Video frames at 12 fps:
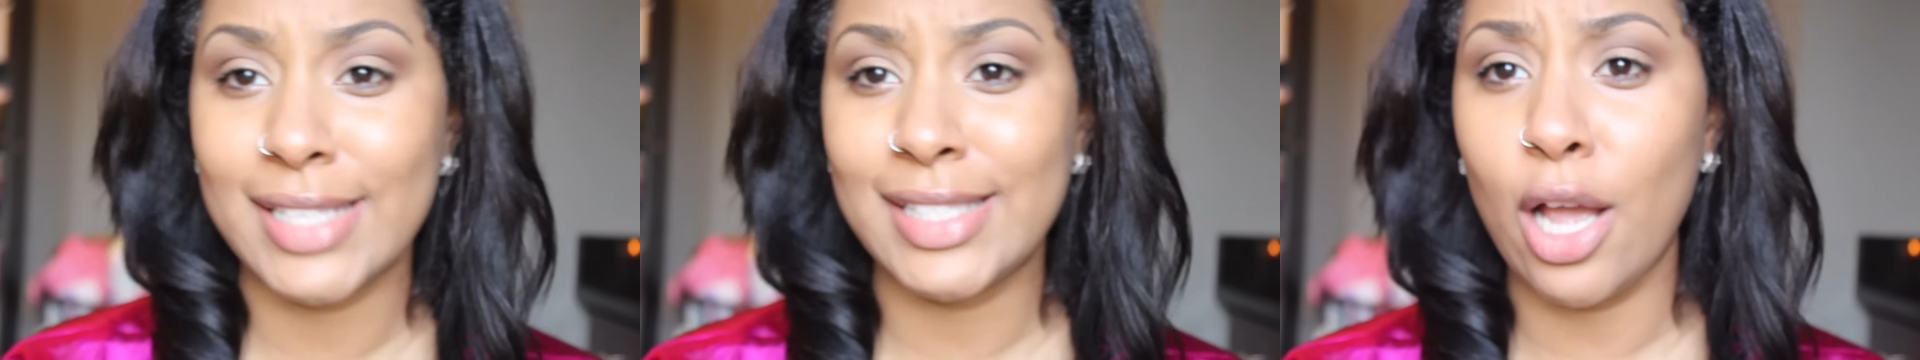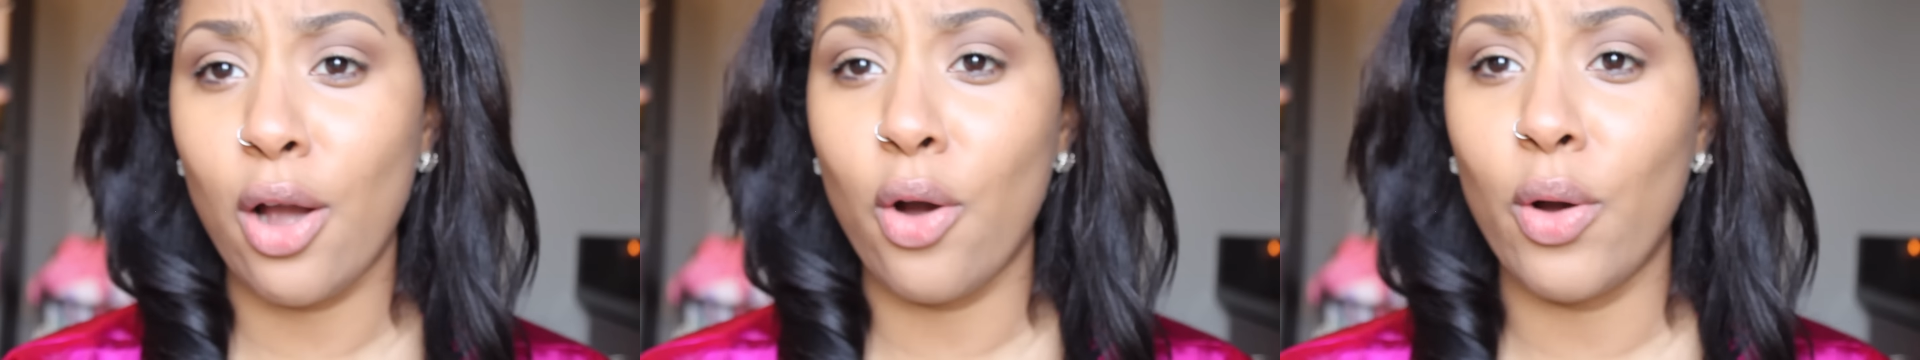Okay,
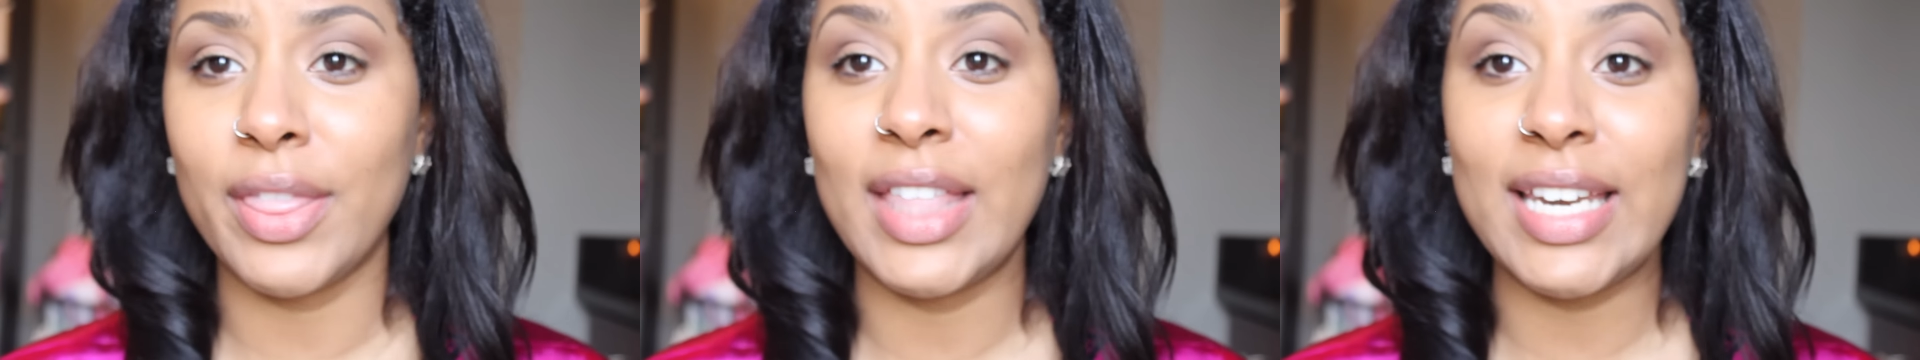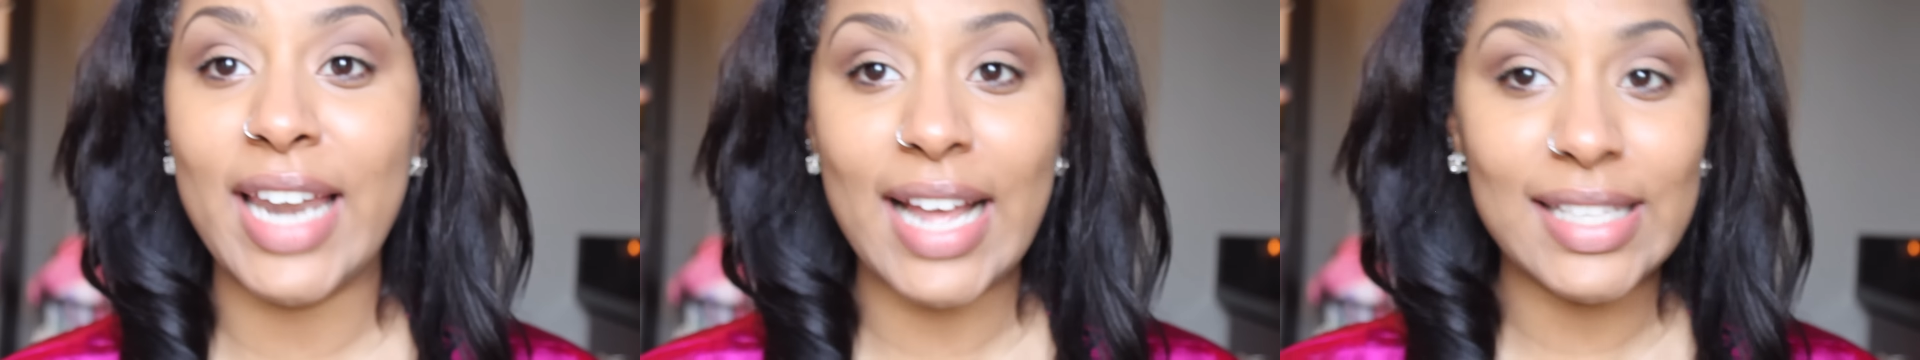so
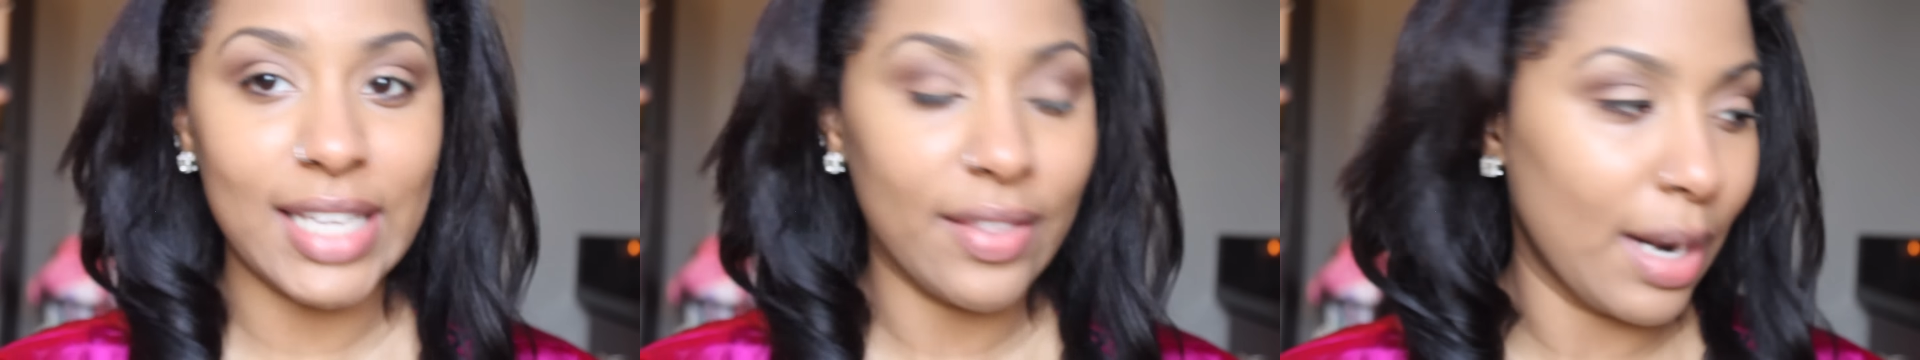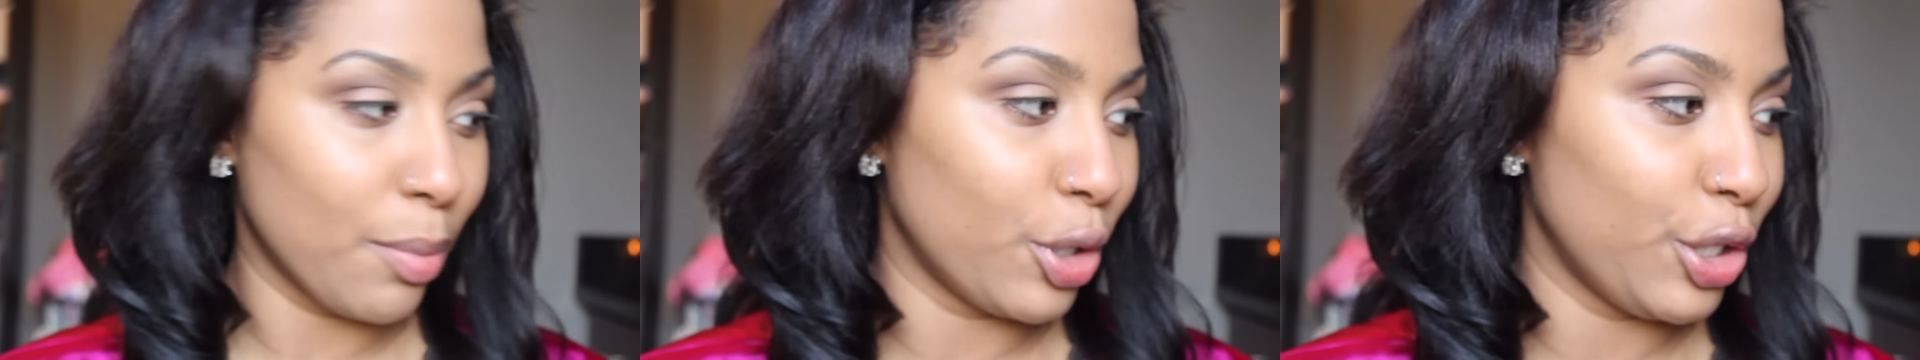the next thing
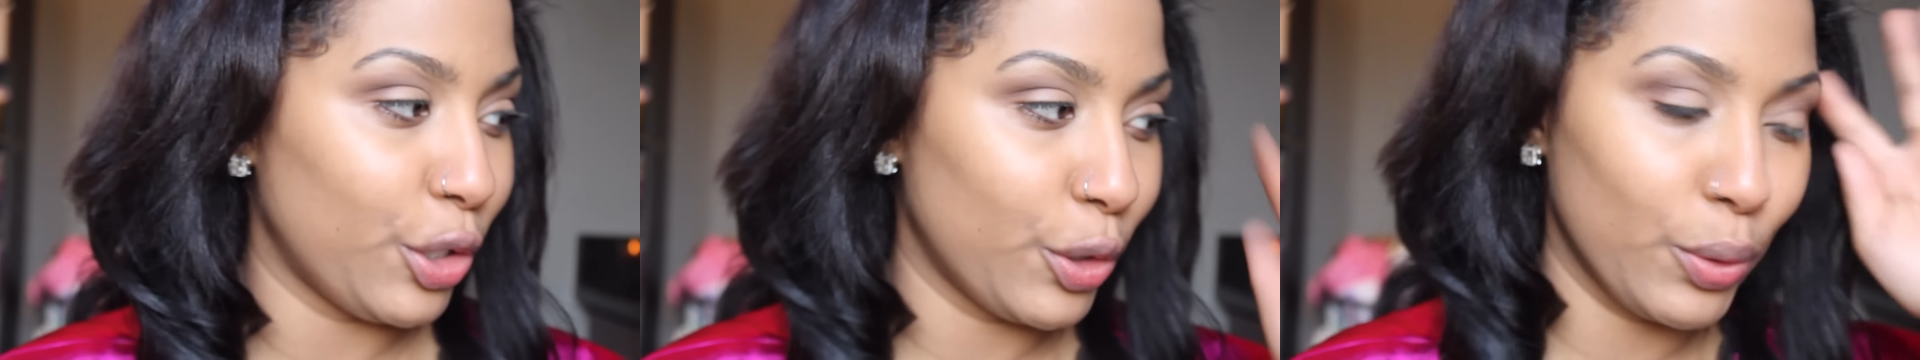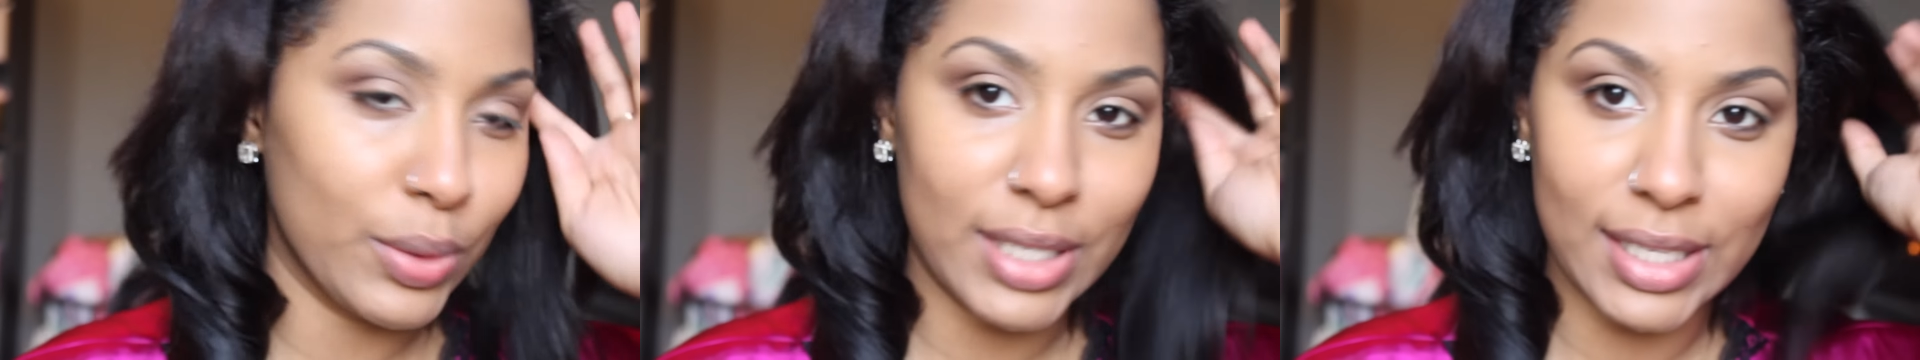that I'm gonna
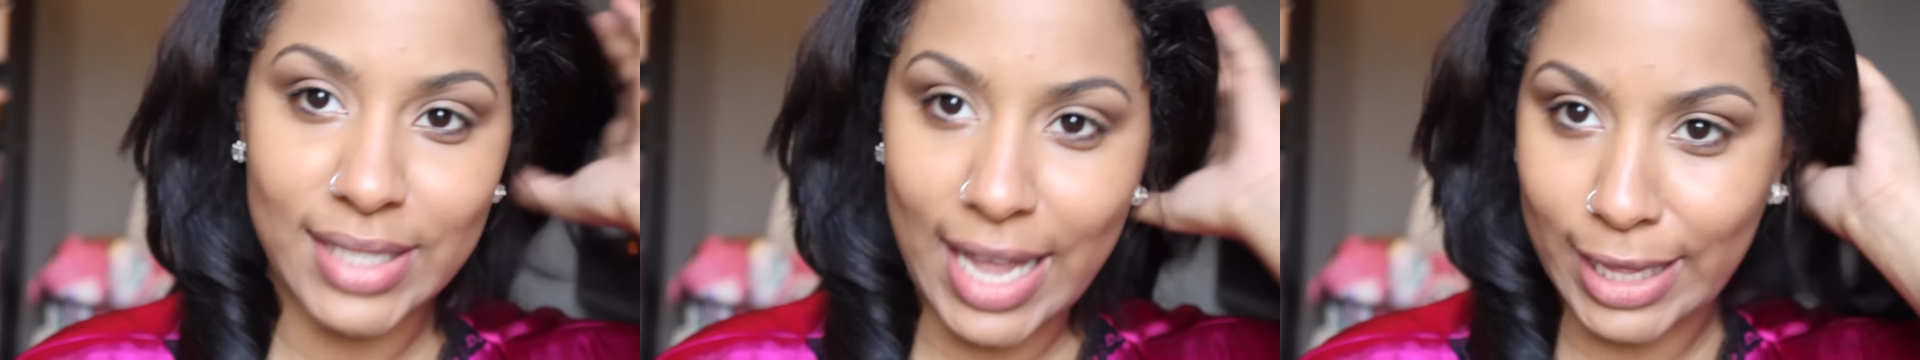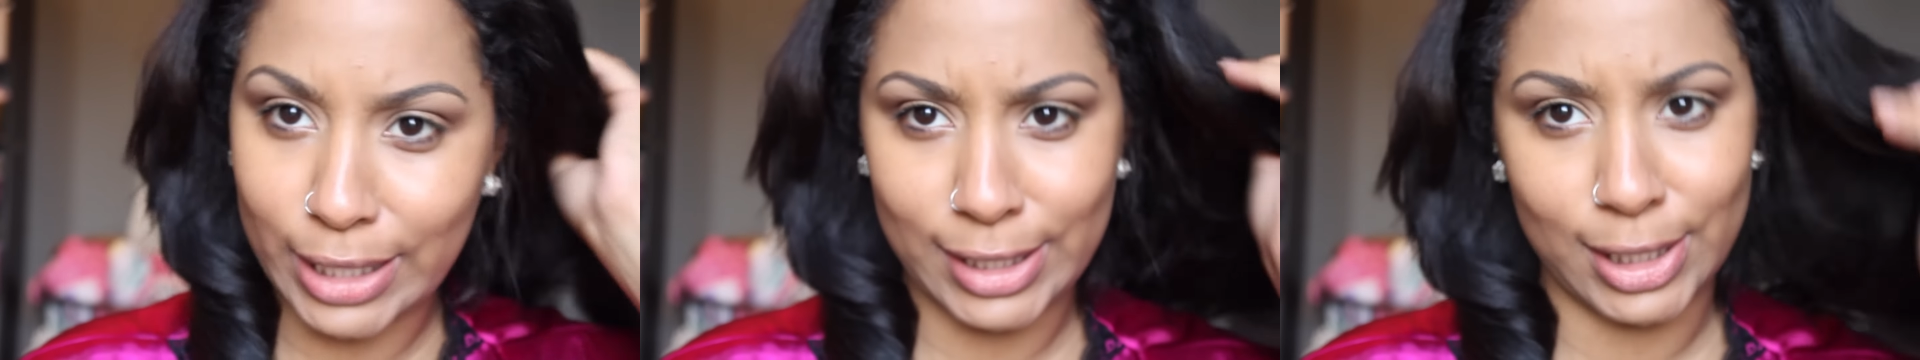use is
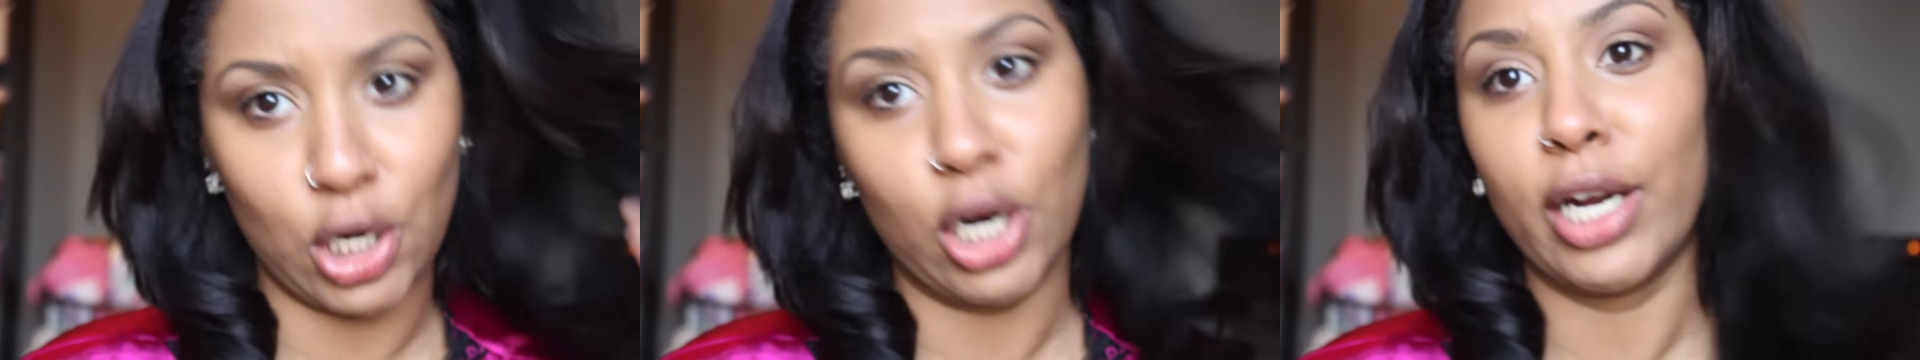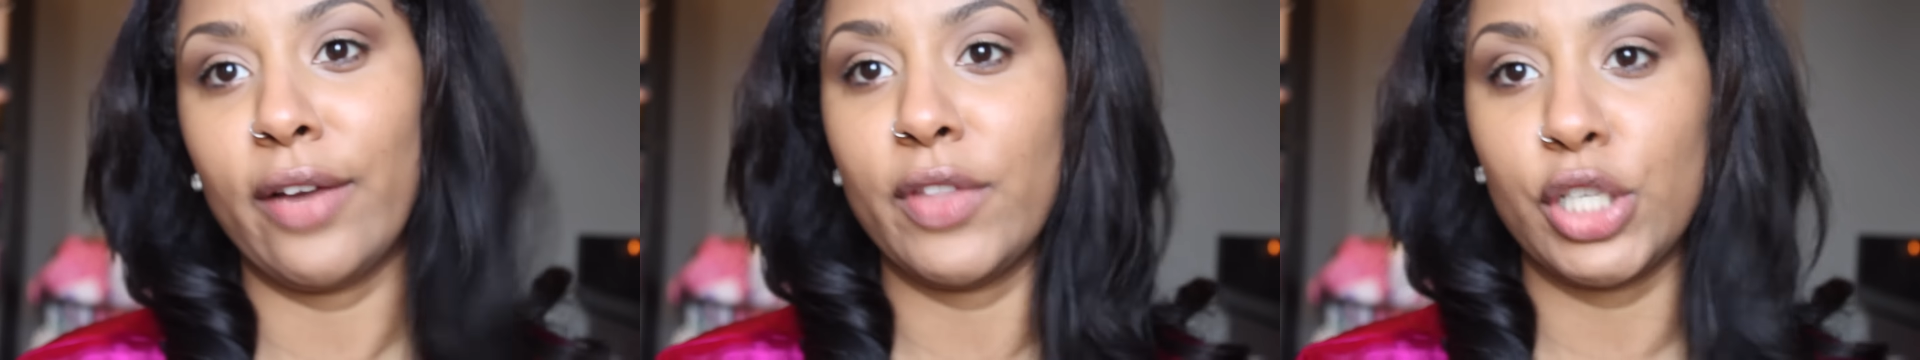like the
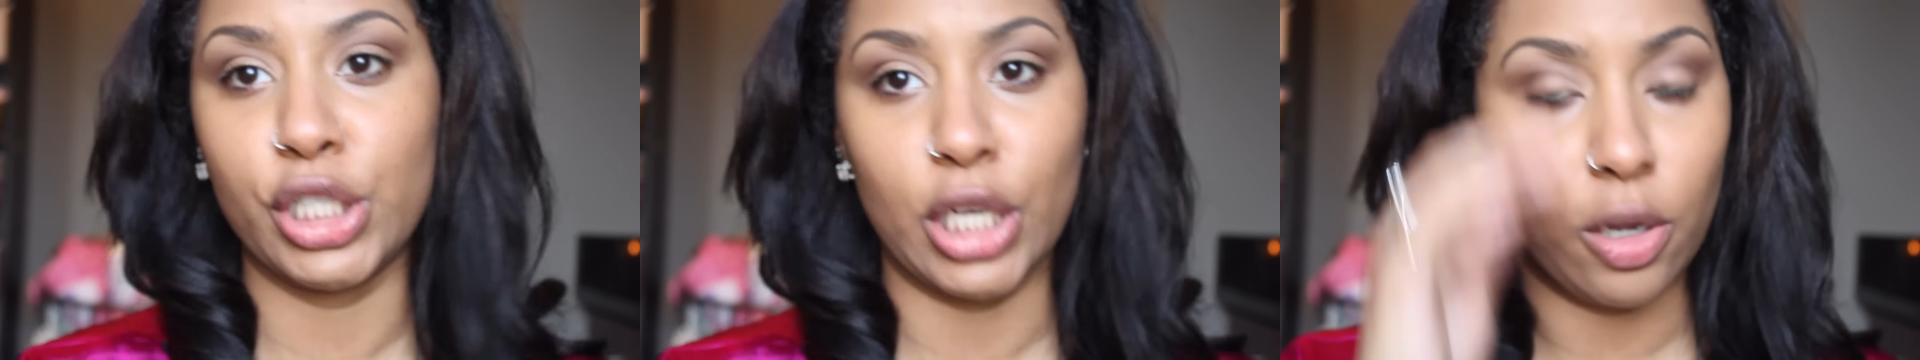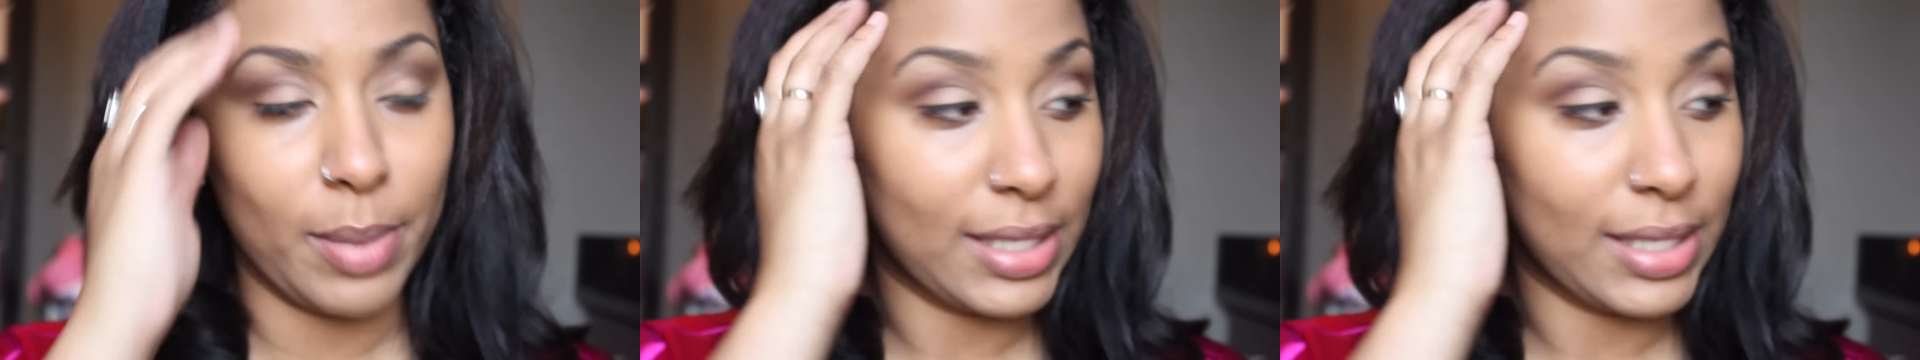star of the show